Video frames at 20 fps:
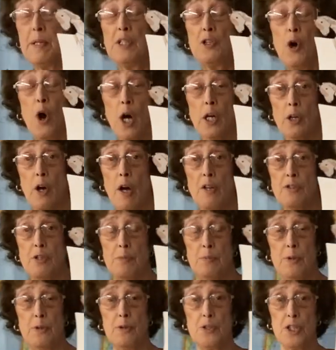your
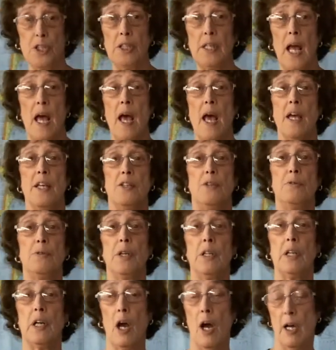contribution. You
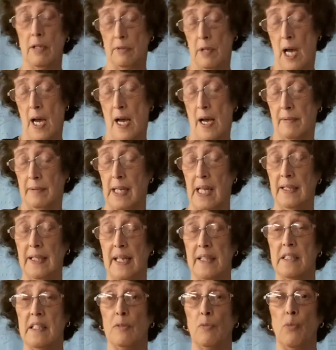can co uh,
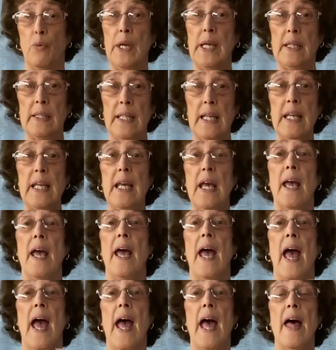collect it weekly
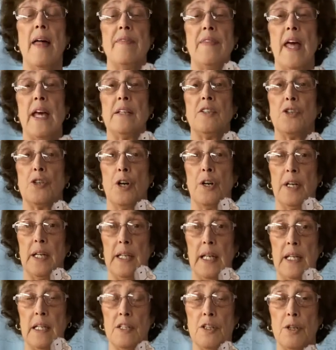and then turn it
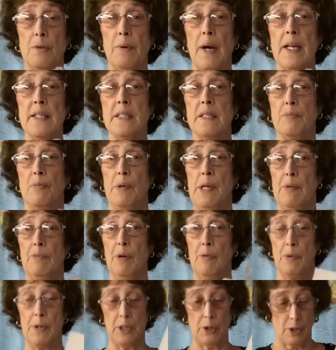into us. We will
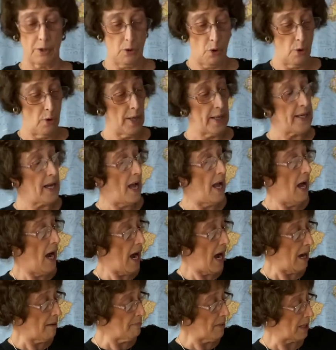record
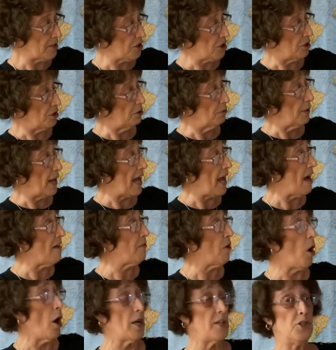how much you have
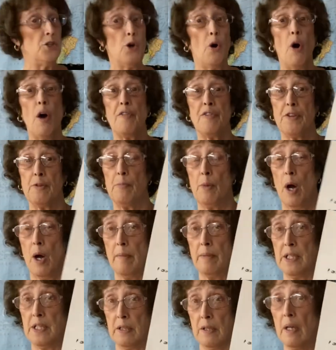on your
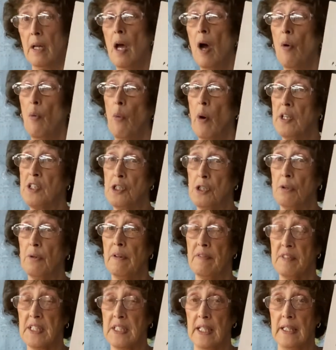thermometer once you
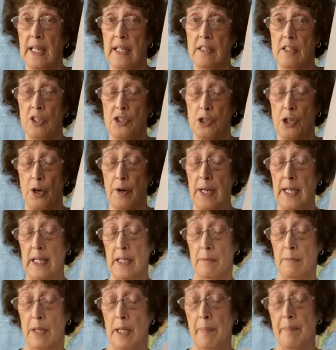have selected your
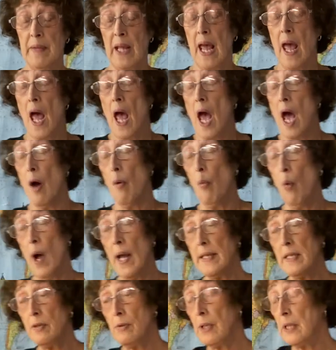animal. And what
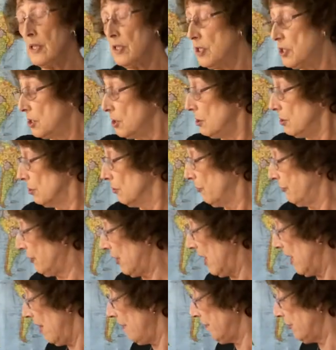you can do for
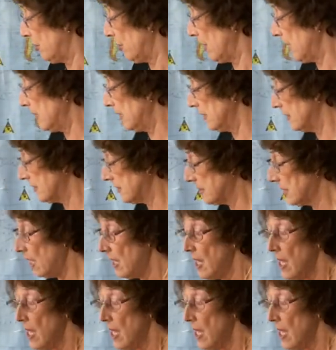heifer is